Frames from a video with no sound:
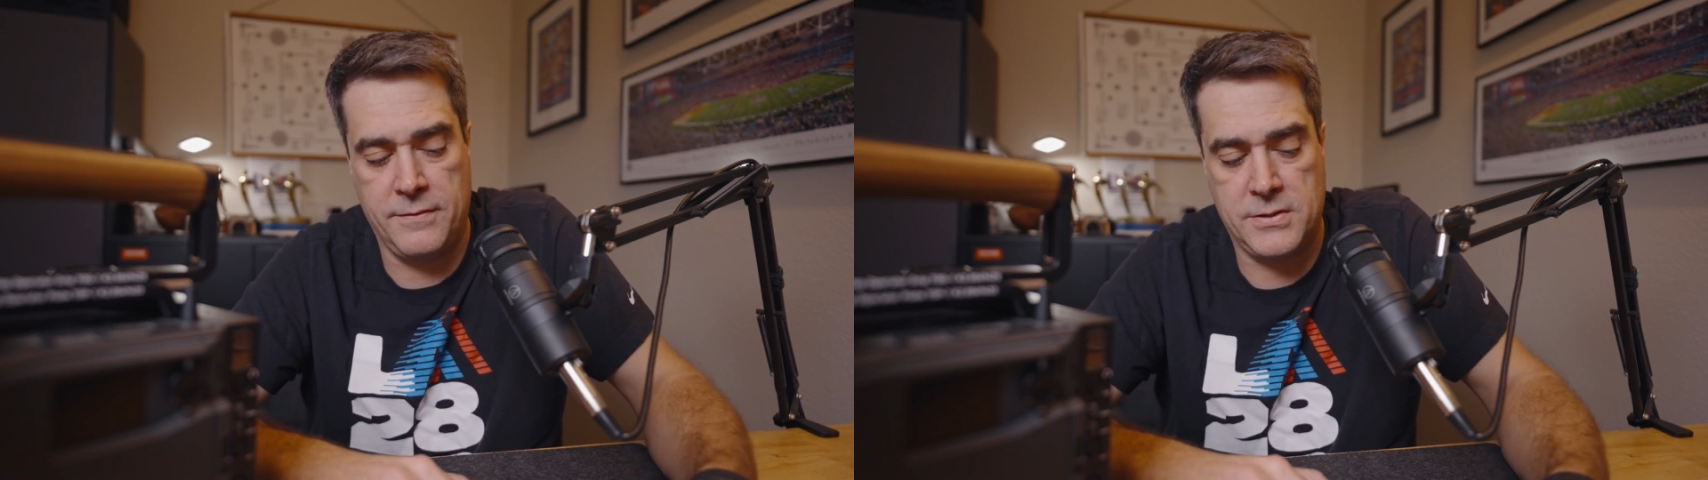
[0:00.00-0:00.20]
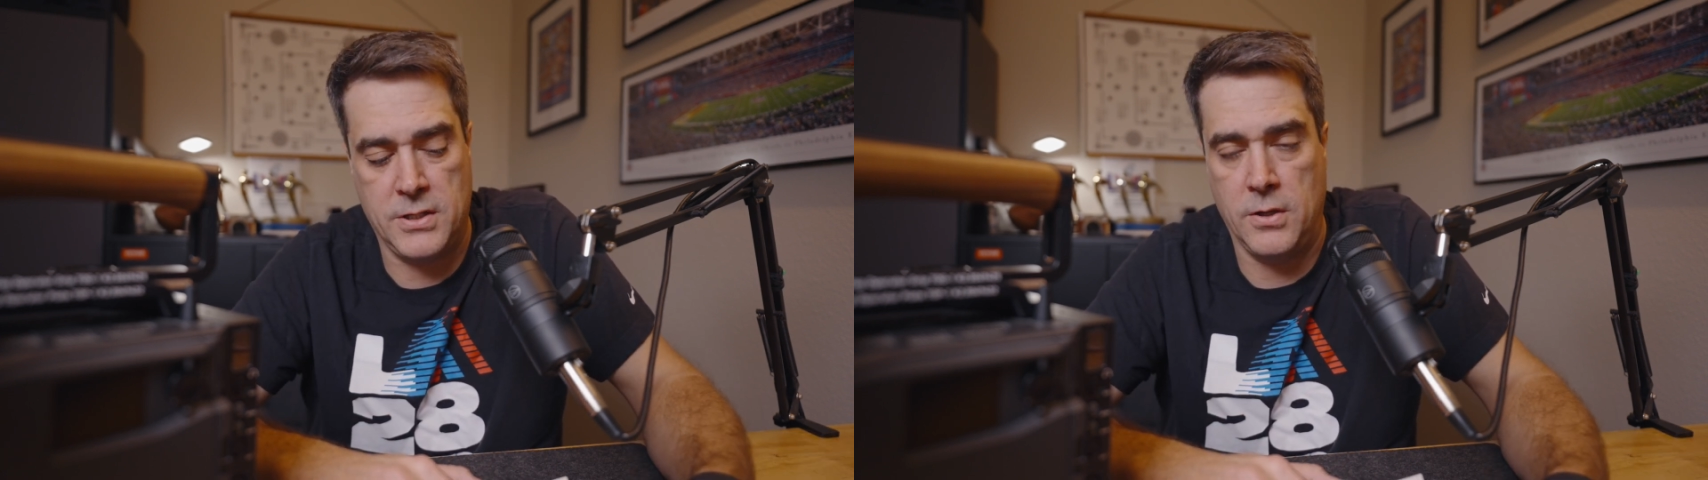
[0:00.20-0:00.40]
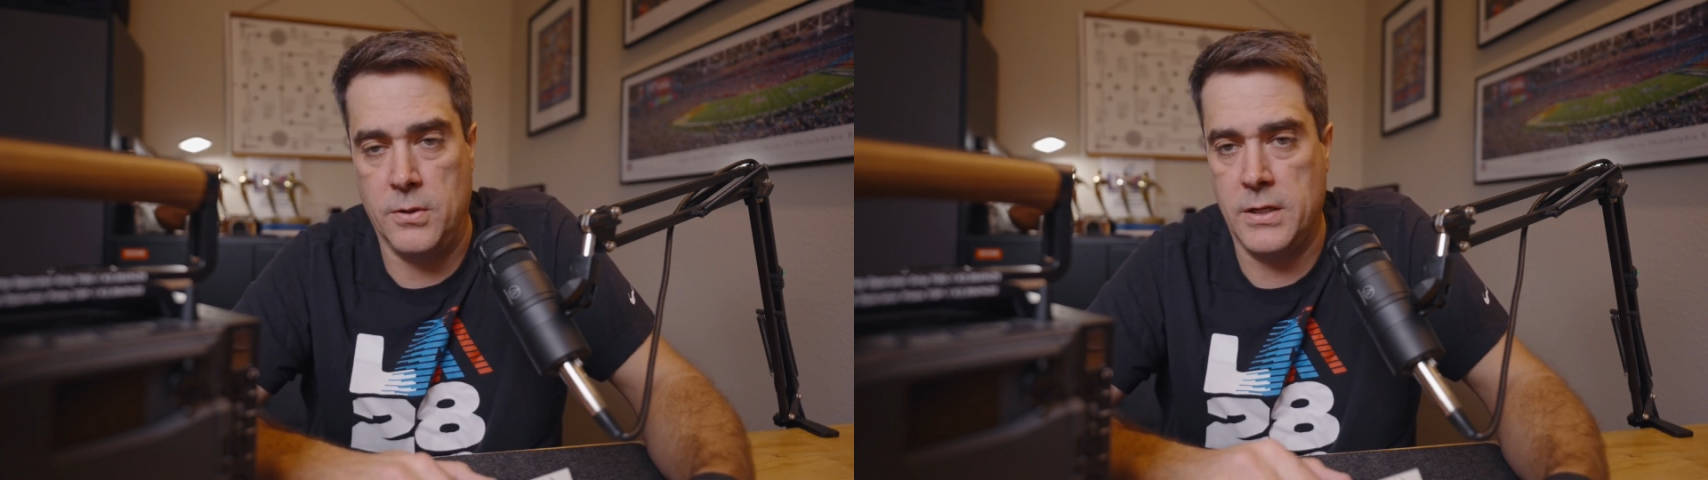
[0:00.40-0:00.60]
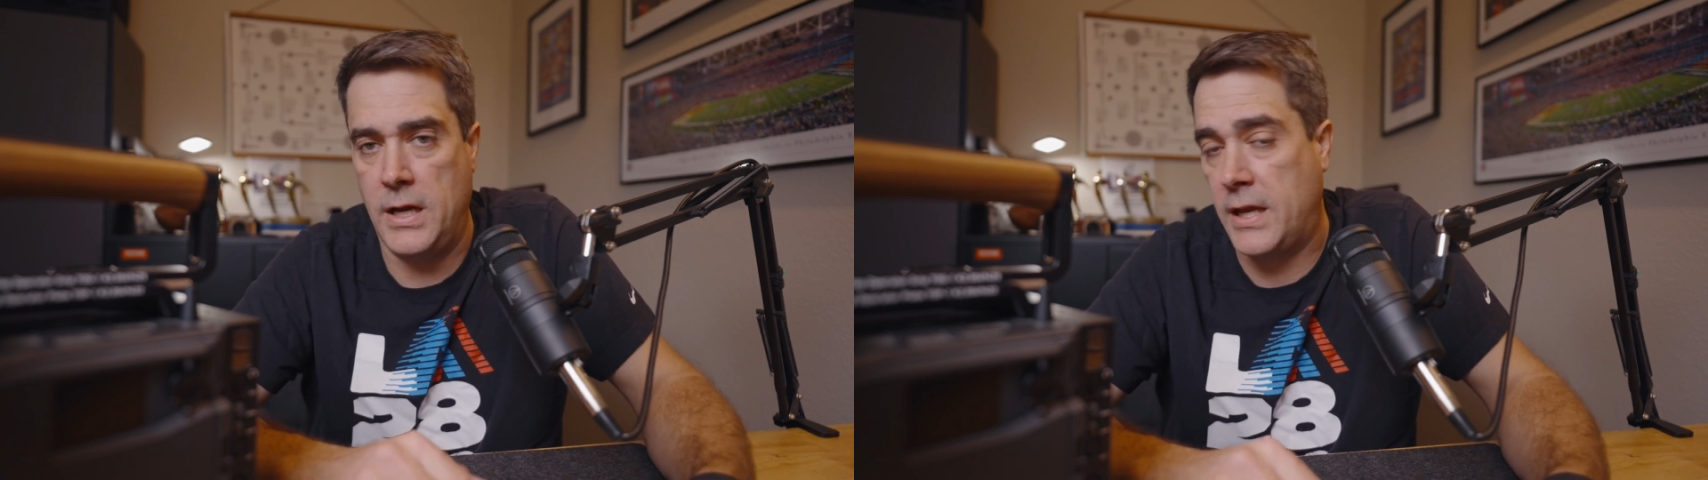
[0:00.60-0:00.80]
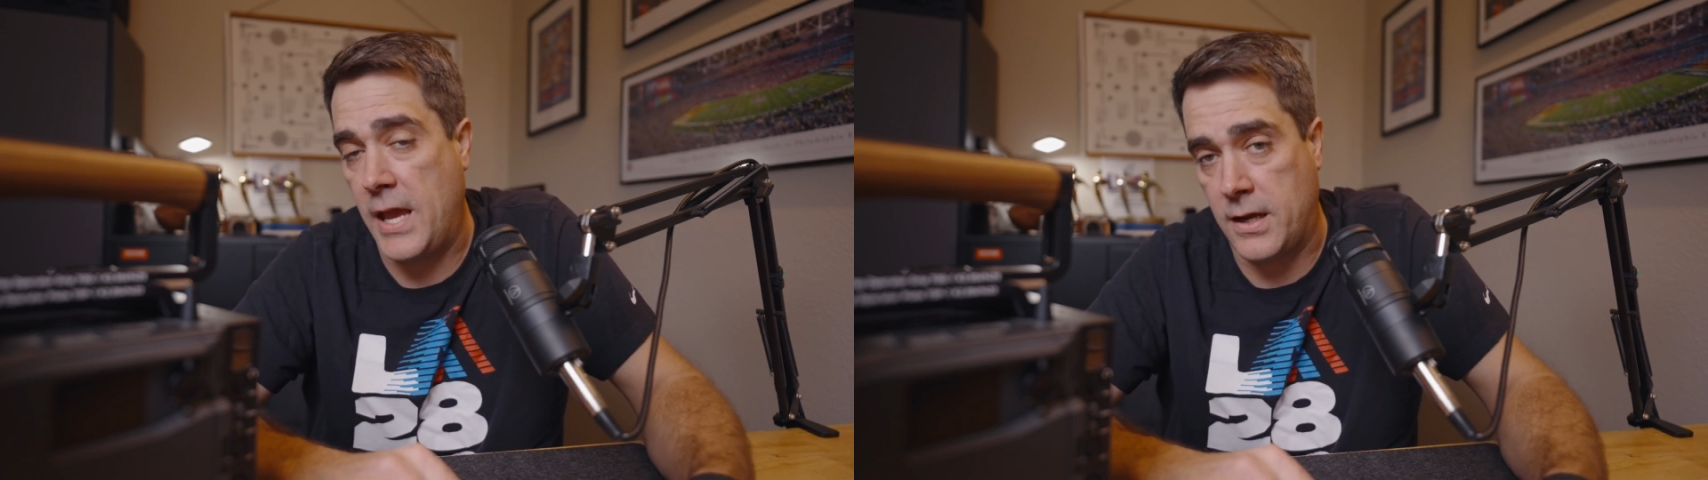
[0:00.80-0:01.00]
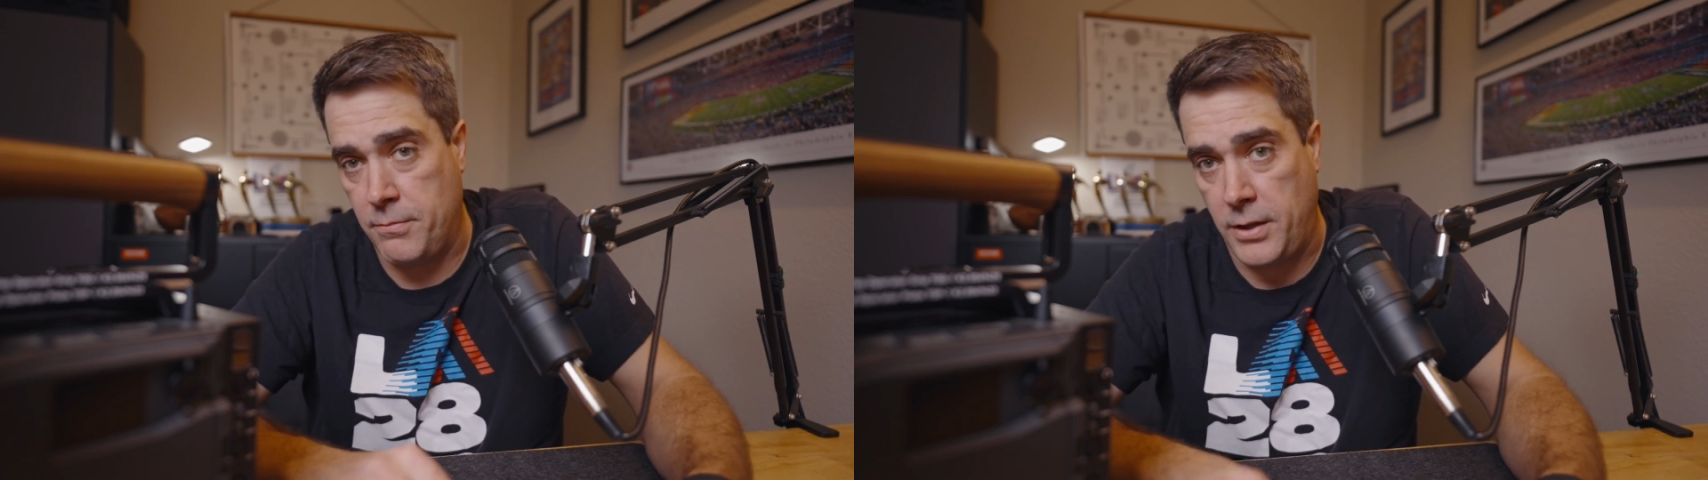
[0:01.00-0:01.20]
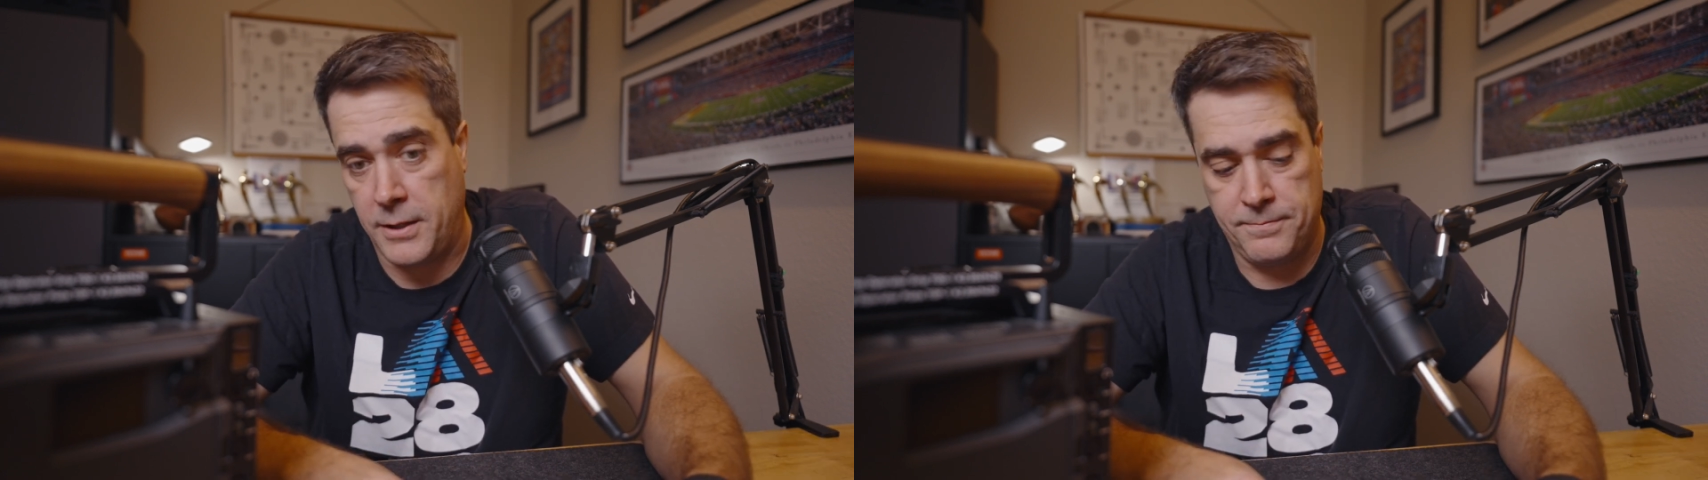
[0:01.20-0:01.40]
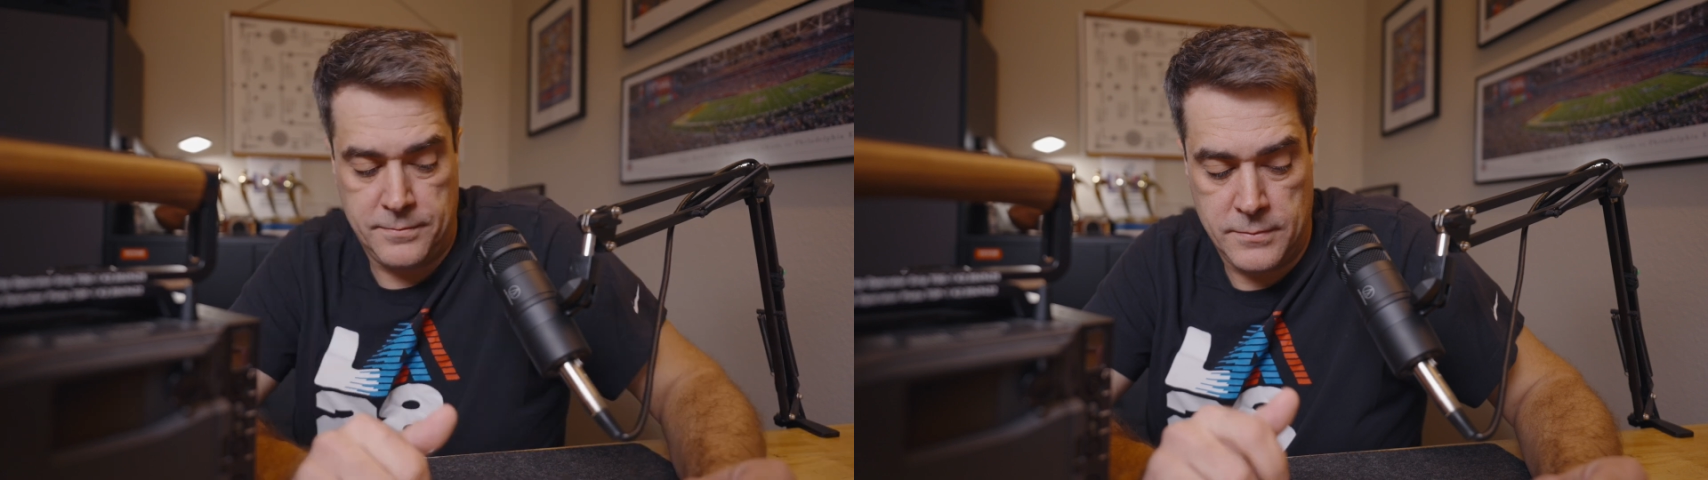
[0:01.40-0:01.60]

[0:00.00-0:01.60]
so I can't complain.